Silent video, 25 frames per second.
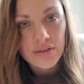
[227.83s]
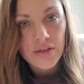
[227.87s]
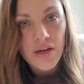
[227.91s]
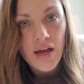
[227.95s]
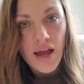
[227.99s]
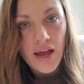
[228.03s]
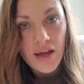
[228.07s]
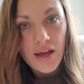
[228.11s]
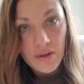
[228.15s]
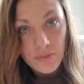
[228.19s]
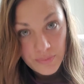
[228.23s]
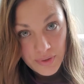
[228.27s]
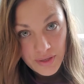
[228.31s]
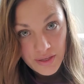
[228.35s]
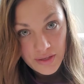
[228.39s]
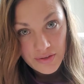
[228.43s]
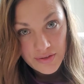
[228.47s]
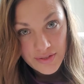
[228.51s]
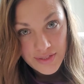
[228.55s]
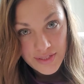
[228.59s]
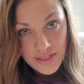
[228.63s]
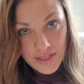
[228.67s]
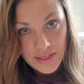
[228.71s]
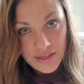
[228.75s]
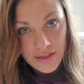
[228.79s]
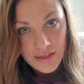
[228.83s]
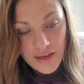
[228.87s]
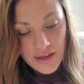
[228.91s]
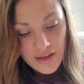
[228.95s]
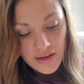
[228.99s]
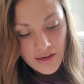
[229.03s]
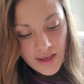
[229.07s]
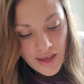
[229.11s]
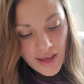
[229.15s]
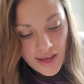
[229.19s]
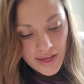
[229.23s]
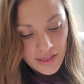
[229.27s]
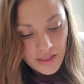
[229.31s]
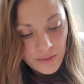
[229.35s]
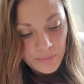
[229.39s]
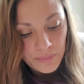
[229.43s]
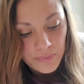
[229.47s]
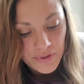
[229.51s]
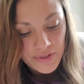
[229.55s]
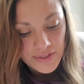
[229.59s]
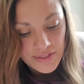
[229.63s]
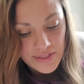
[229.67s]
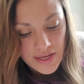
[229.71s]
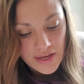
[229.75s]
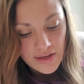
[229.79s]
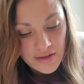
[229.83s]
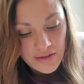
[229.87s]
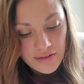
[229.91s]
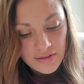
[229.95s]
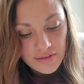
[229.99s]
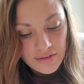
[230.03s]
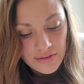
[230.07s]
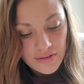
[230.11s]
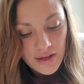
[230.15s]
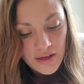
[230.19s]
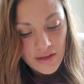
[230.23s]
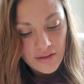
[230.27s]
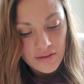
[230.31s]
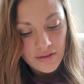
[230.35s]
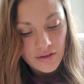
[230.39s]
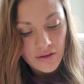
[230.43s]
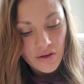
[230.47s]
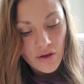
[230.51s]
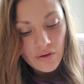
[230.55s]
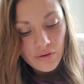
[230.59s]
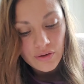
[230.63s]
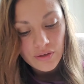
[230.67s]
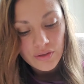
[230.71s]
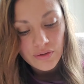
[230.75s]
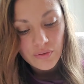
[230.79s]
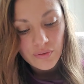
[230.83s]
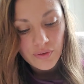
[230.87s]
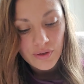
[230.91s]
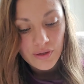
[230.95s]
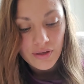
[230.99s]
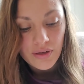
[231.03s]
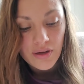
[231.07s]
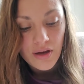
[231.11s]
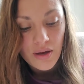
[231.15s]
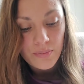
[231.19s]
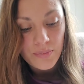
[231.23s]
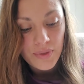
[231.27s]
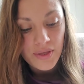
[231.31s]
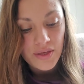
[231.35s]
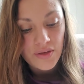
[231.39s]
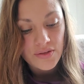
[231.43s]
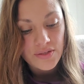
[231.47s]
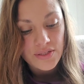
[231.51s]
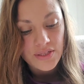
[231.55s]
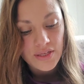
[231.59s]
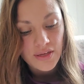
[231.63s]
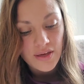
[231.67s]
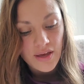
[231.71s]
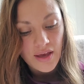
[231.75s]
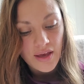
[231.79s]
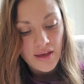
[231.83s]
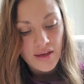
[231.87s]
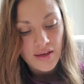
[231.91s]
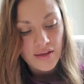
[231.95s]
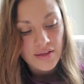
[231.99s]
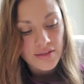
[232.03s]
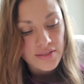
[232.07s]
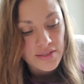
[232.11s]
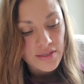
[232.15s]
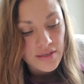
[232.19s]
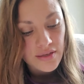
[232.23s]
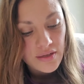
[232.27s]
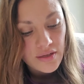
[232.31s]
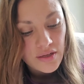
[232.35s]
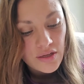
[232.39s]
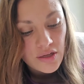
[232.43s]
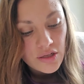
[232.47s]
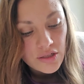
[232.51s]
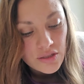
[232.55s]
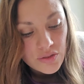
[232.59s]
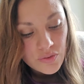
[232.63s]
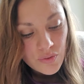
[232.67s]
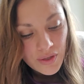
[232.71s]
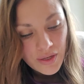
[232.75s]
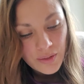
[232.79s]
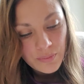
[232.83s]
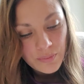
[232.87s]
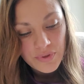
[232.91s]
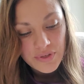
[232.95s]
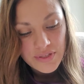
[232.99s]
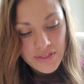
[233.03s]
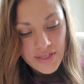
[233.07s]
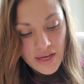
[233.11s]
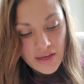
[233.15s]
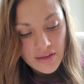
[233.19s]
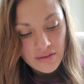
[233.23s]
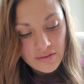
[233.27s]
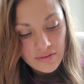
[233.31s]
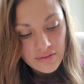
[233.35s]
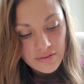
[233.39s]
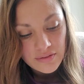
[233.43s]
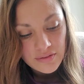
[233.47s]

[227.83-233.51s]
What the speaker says: I'll be using at 80%, and the coconut oil I'll be using at 20%.